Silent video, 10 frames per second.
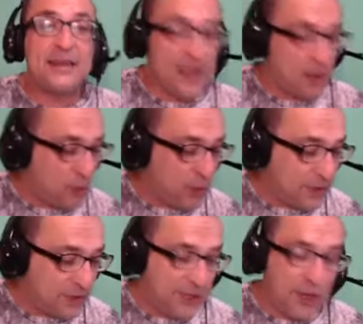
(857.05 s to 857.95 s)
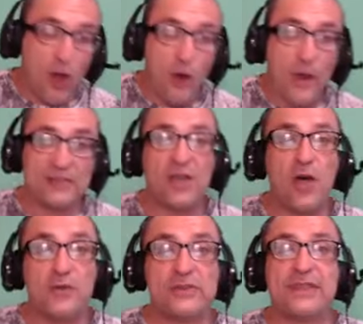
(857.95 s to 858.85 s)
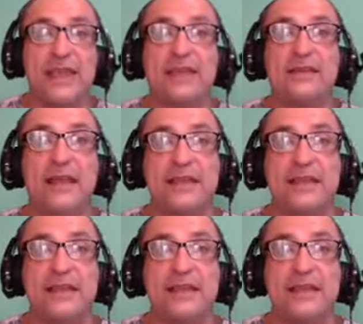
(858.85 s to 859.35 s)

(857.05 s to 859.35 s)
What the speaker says: Now, what the OSOs did,